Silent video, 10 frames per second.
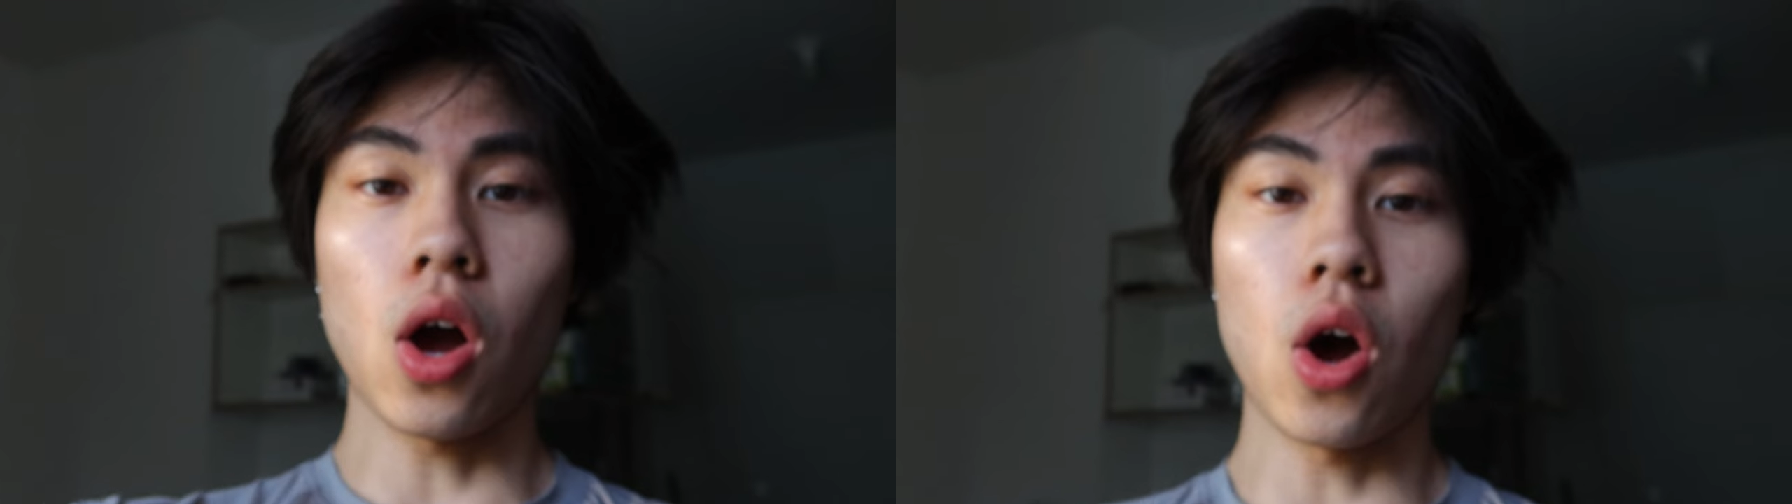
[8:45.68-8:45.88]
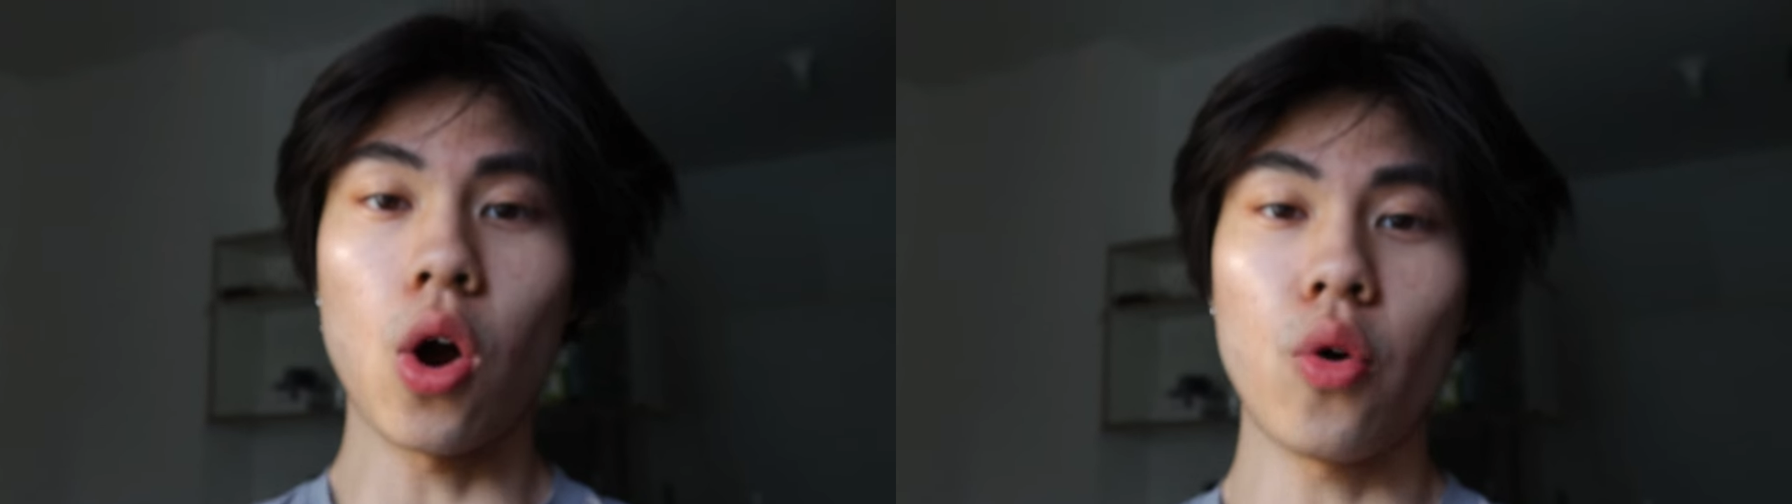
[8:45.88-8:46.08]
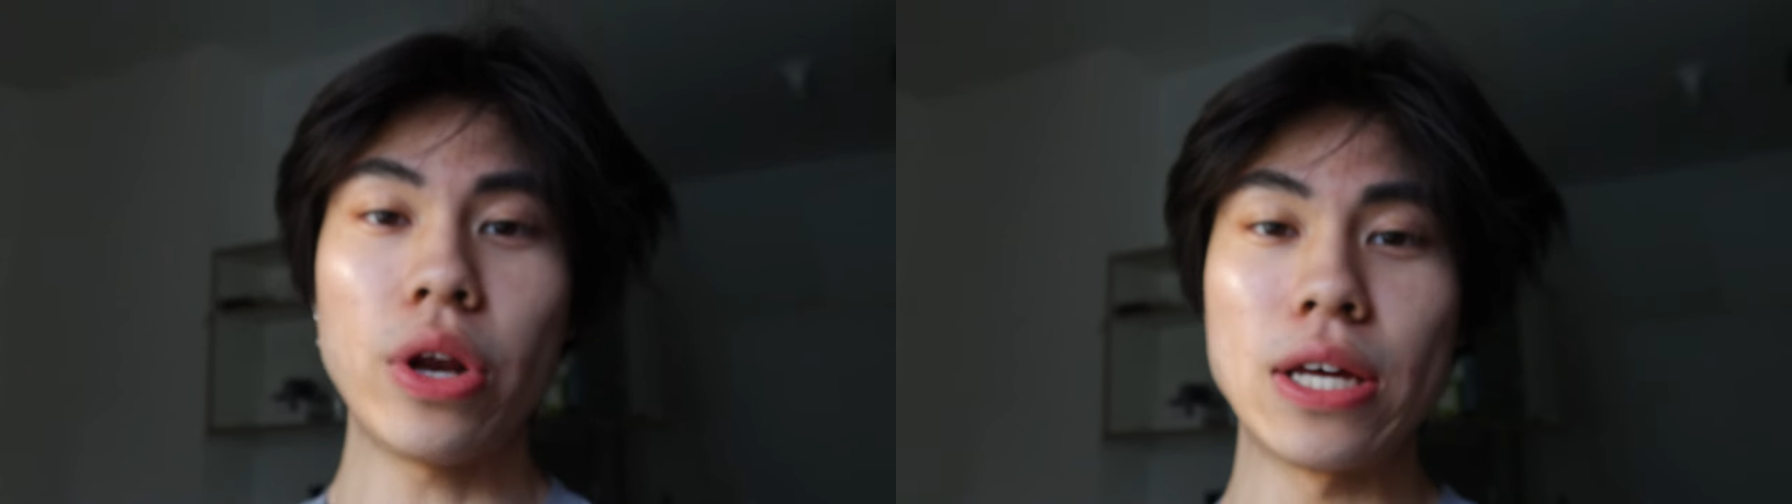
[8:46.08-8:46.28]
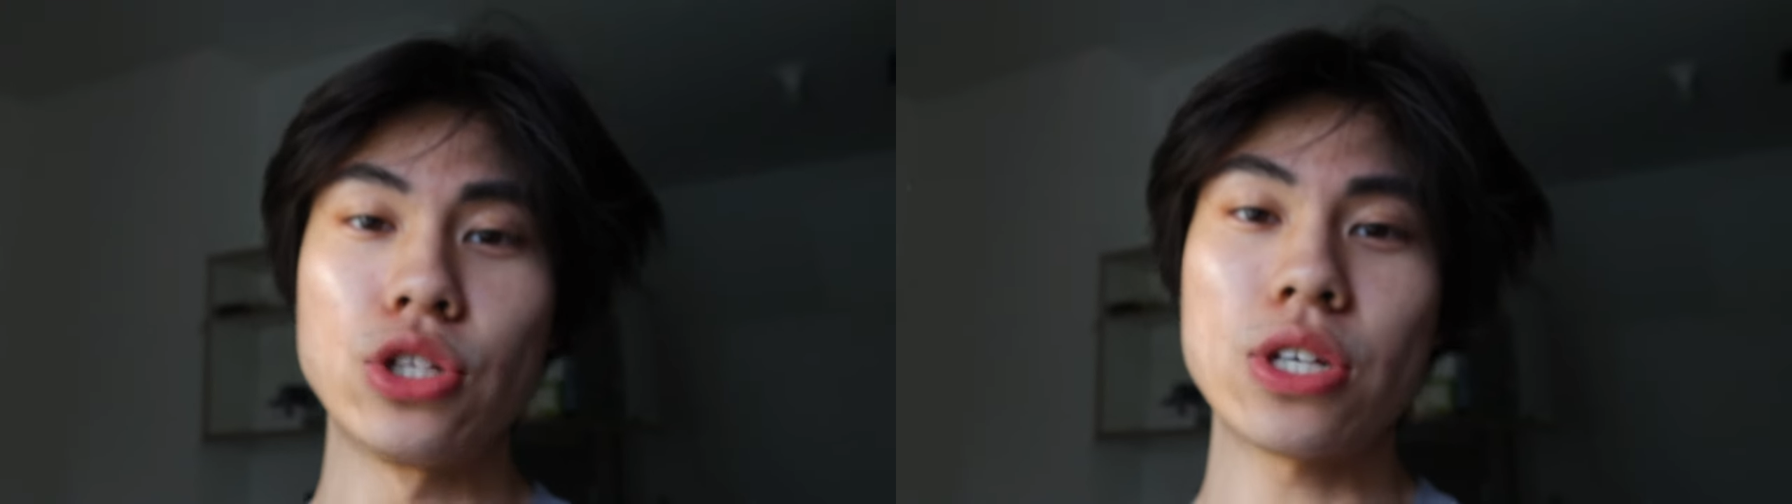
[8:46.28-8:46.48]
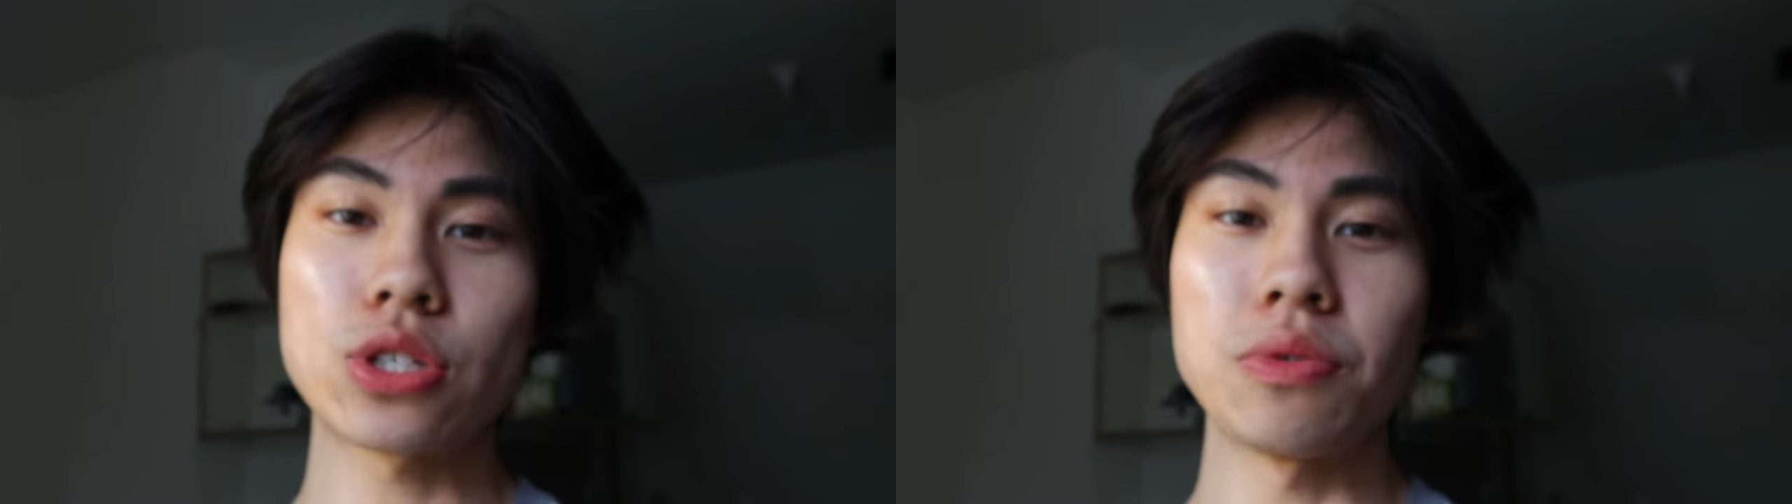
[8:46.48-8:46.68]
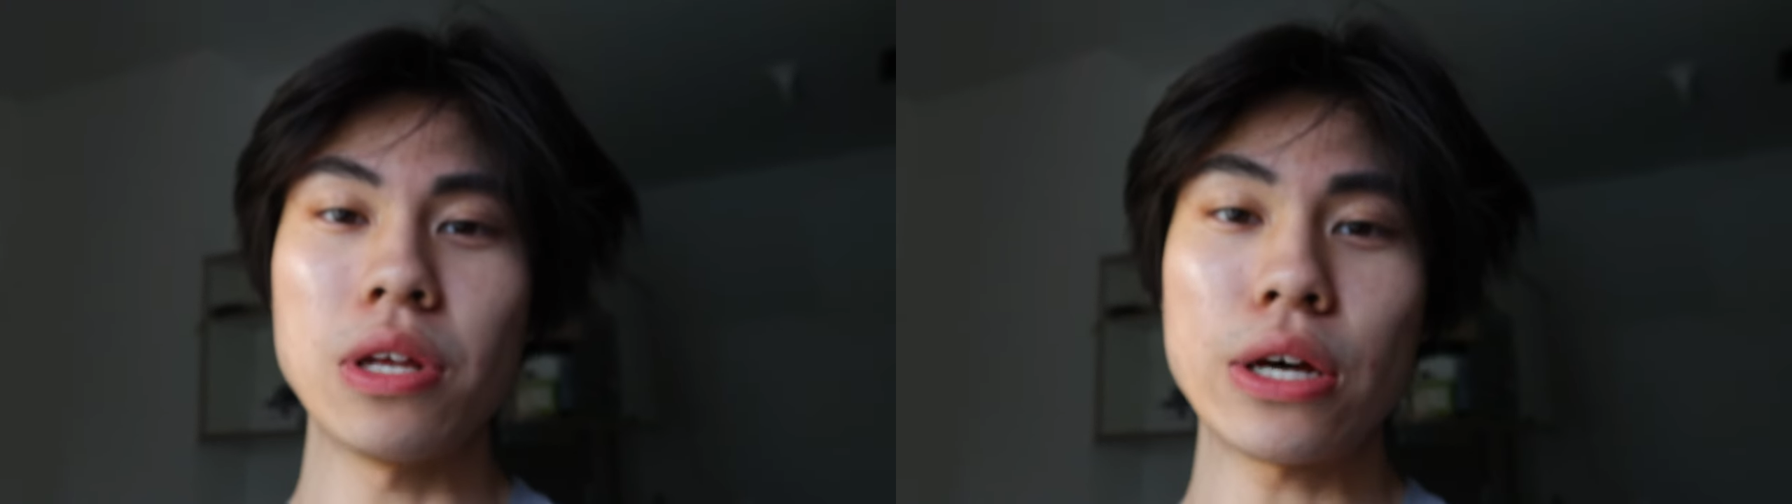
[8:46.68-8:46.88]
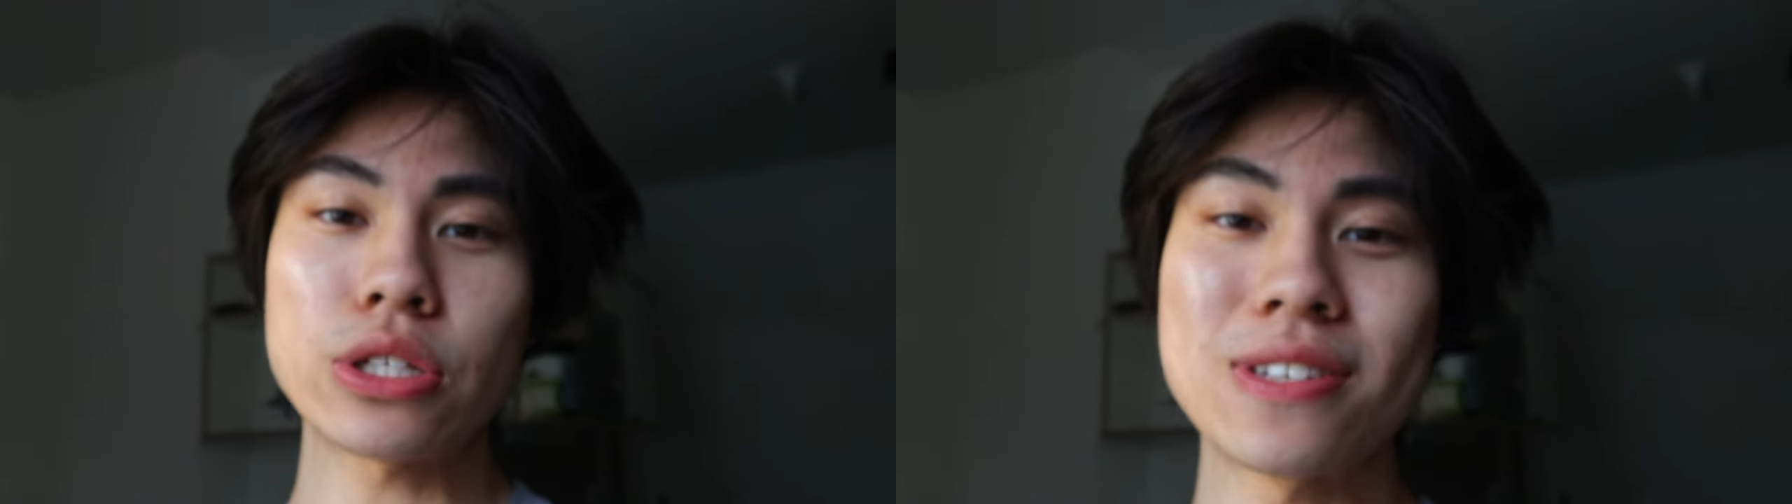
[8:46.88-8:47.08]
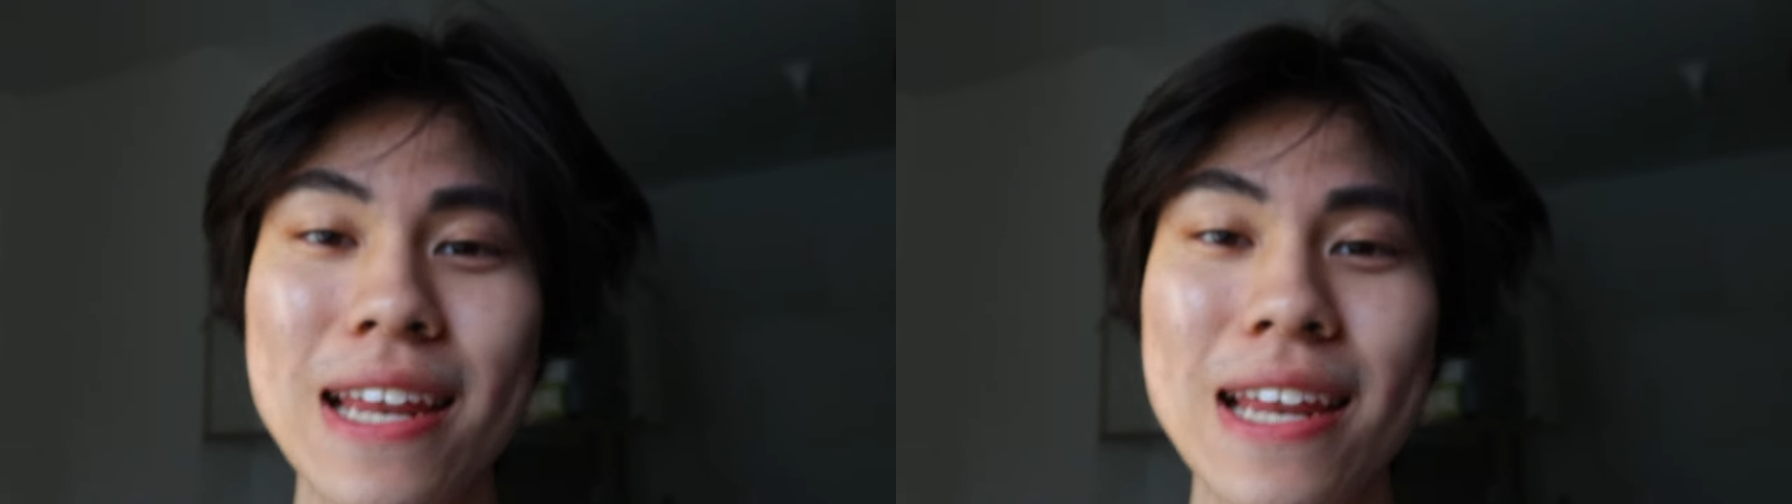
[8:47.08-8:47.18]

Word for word: Oh, and I just realized